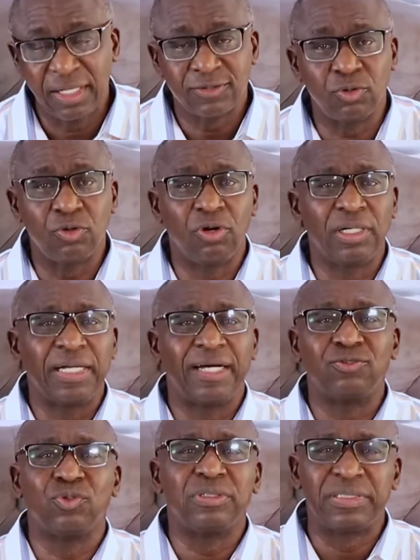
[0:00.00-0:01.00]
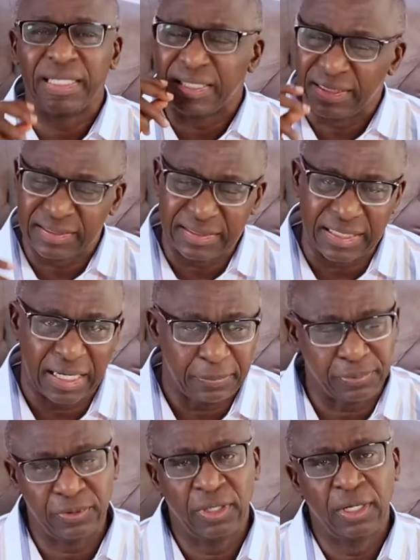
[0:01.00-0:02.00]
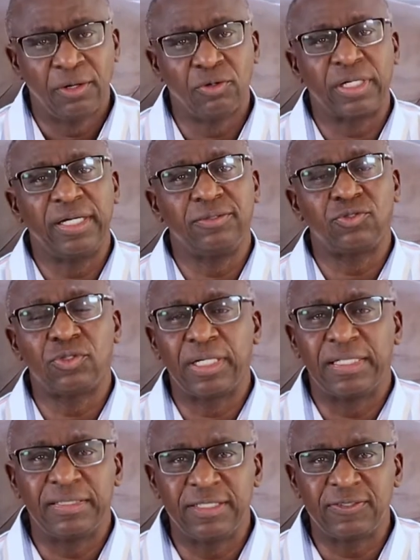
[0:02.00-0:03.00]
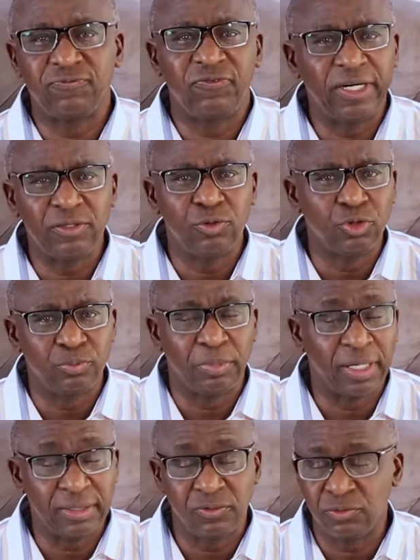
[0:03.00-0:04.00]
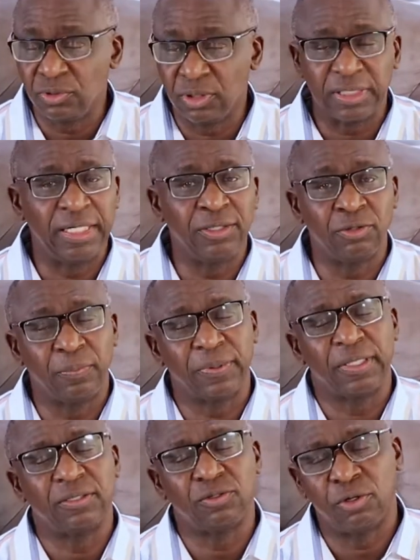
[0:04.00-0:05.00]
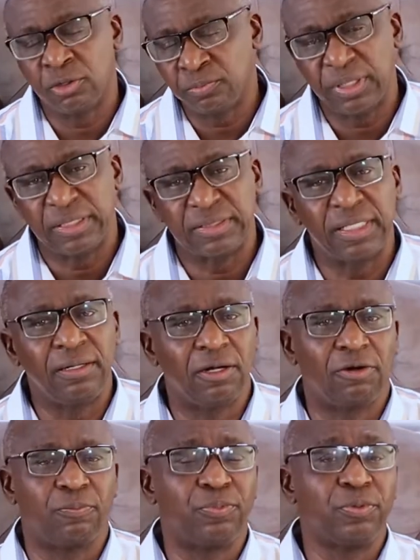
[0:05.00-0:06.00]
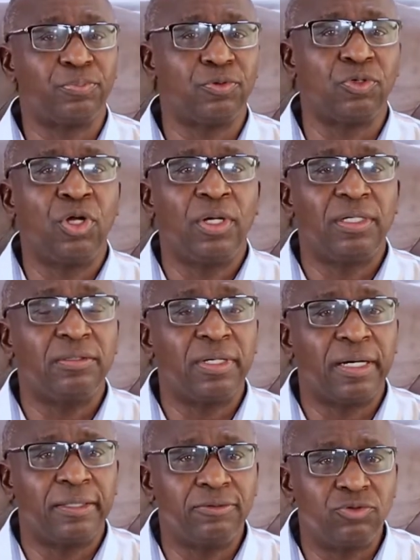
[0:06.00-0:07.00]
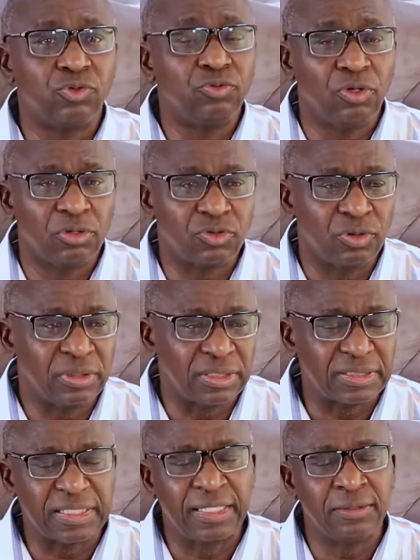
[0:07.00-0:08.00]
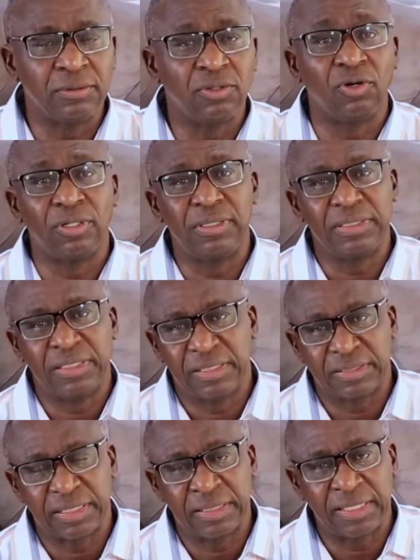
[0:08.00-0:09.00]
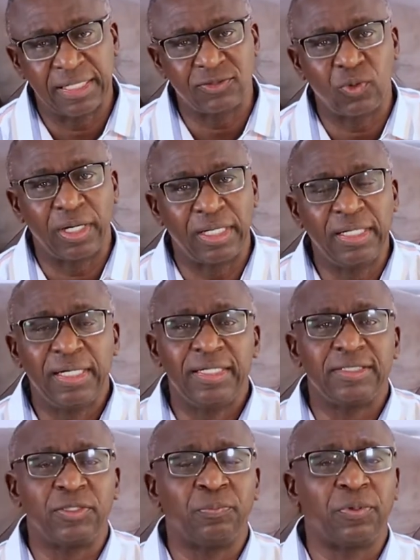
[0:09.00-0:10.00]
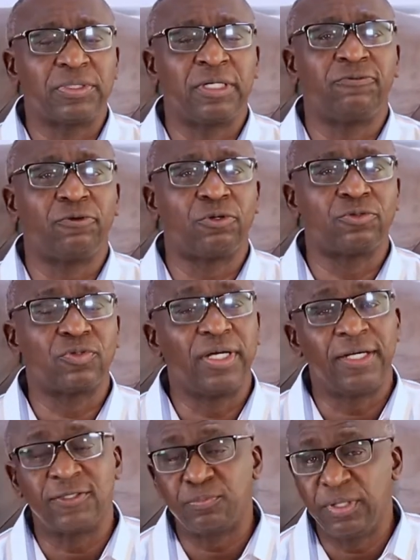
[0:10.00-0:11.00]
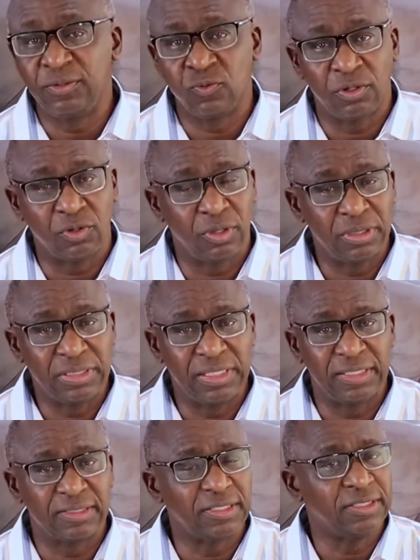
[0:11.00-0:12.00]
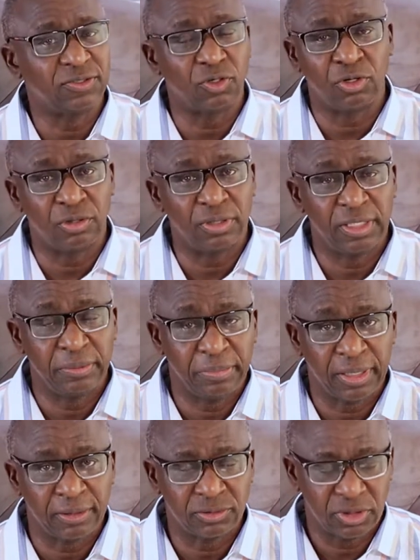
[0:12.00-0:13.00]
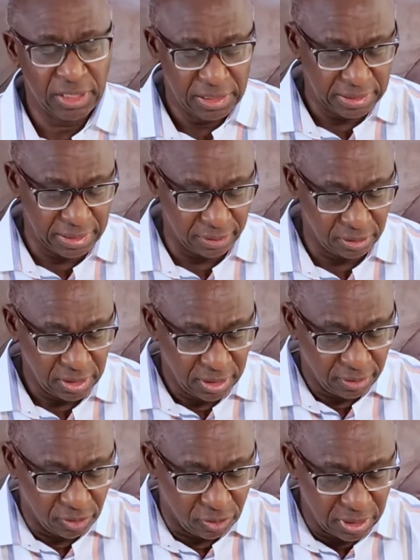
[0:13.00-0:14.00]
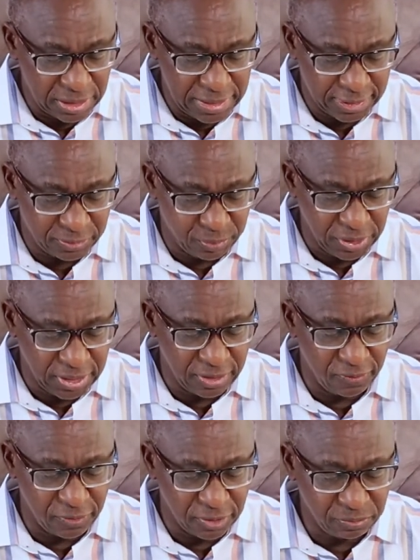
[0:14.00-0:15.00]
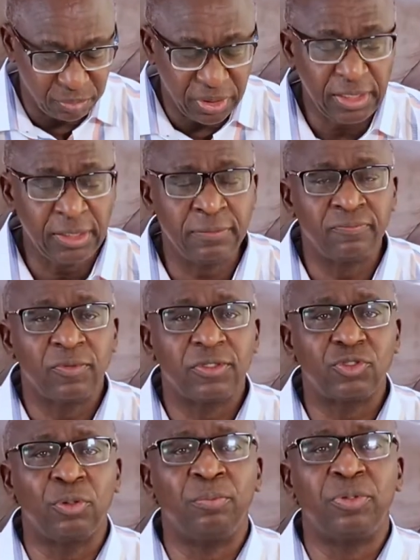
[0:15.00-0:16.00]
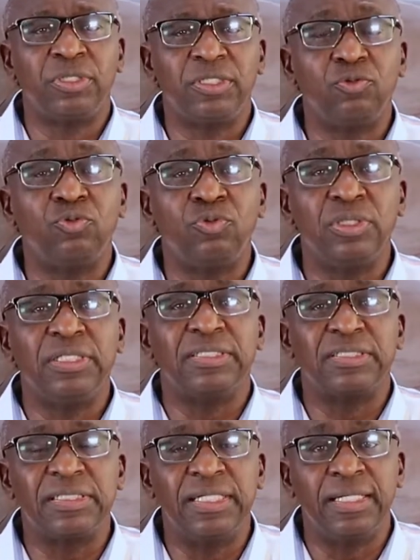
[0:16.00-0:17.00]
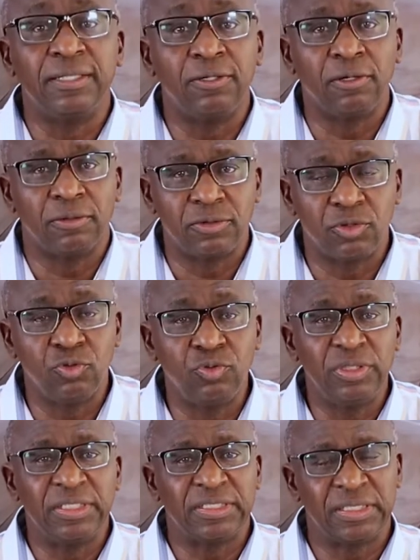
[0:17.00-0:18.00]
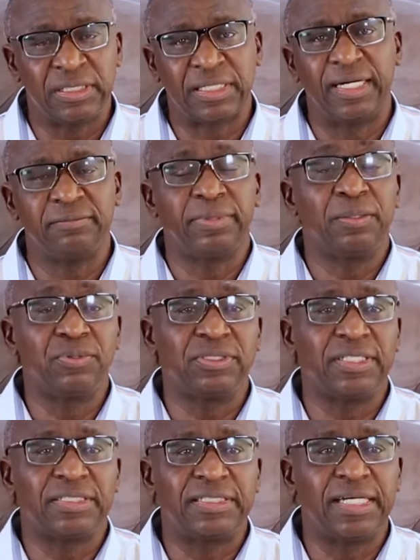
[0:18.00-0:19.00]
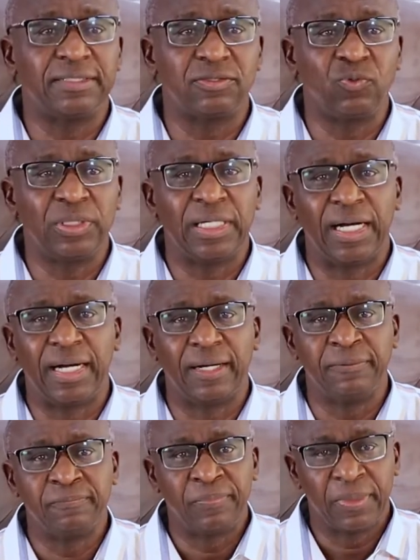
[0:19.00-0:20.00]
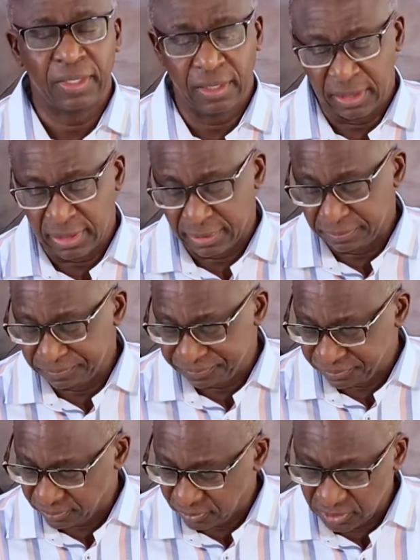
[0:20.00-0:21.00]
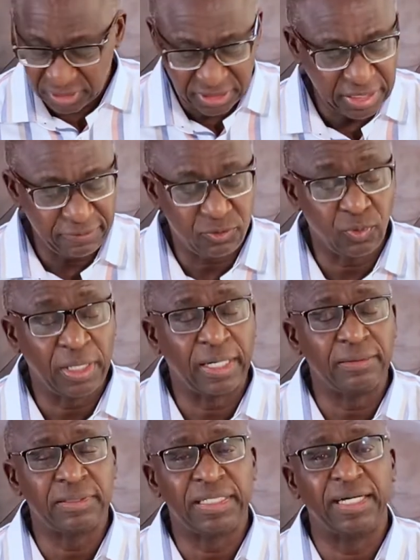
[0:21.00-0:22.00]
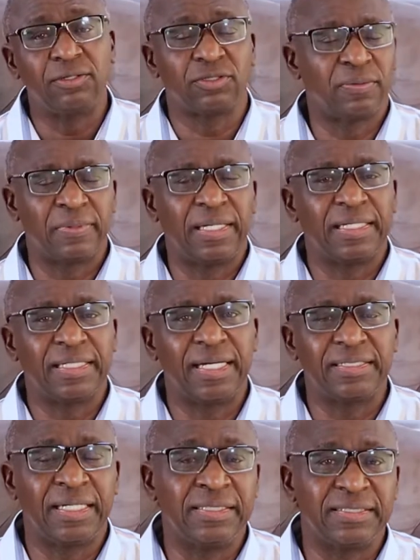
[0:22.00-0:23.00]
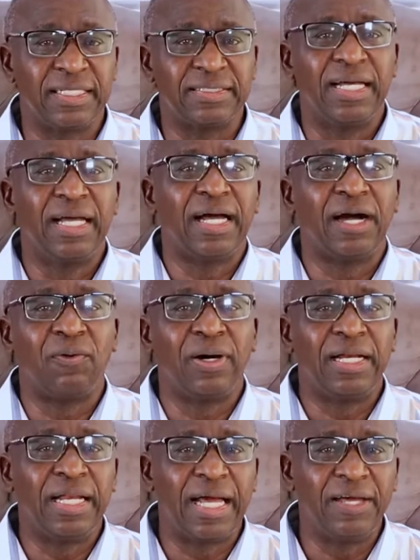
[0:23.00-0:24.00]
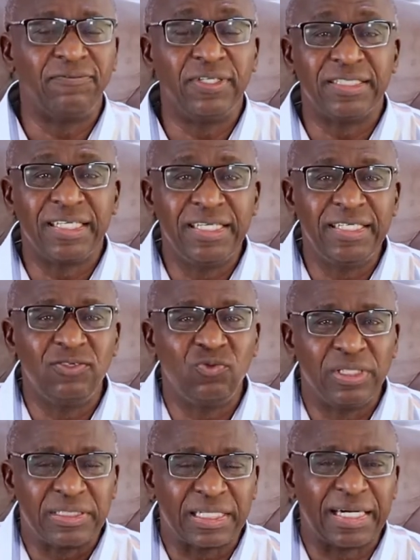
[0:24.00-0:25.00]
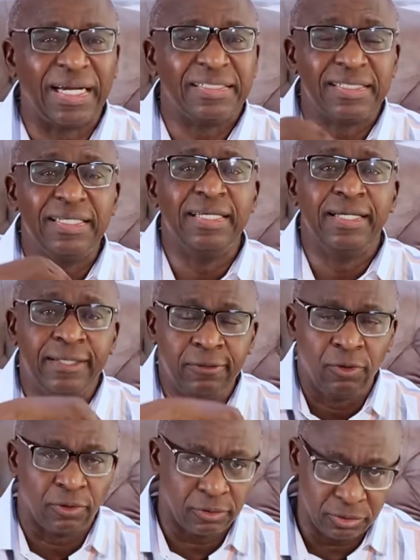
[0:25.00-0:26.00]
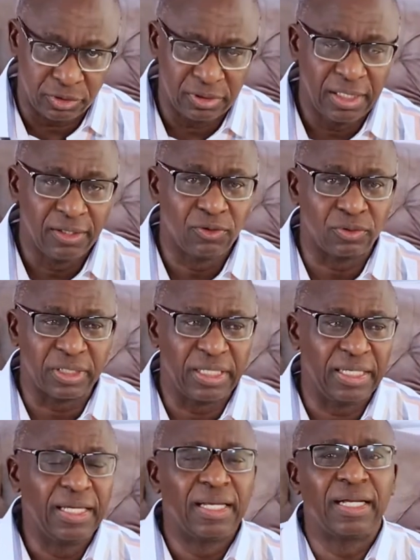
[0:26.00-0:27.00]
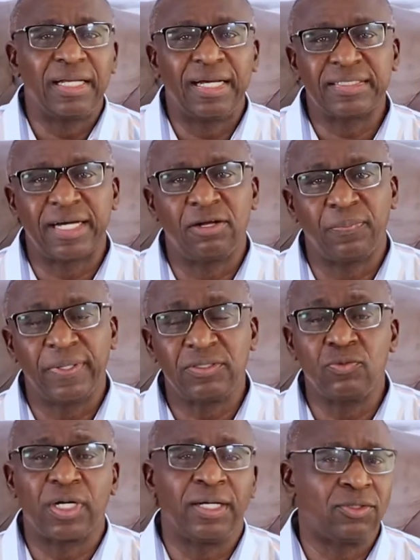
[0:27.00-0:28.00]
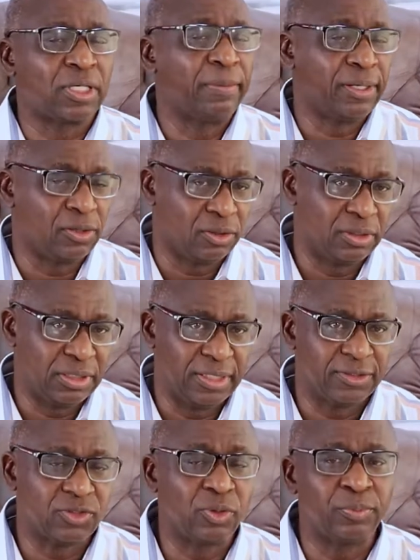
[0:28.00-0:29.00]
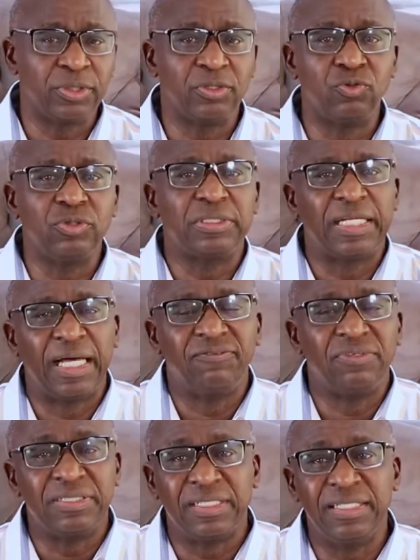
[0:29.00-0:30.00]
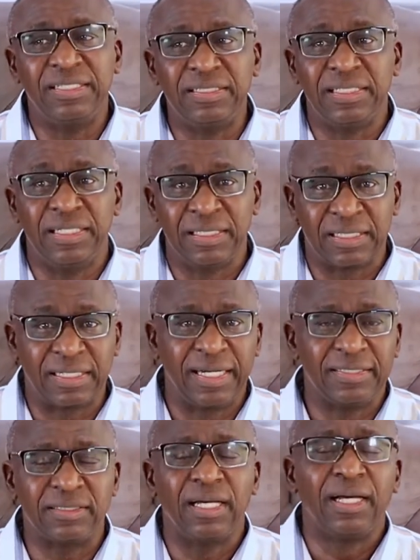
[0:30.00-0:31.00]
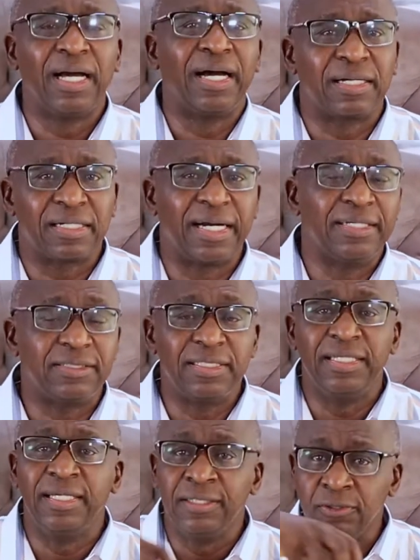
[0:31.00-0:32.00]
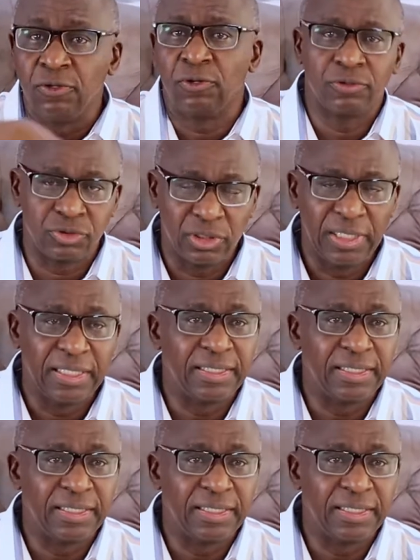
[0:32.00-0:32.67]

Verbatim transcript: So God had to take a step okay so that this very good man will not end up at the wrong place a lot of people uh, do not understand godliness and that's why it's important for us to explain what godliness is all about now godliness begin with being somebody who is in god who is in christ the bible says that we are um, saved we are dead or something like that and it says our life is hid with christ in god Okay, and that's the kind of person who can talk about godliness. Somebody whose life is hid in Christ and Christ in God.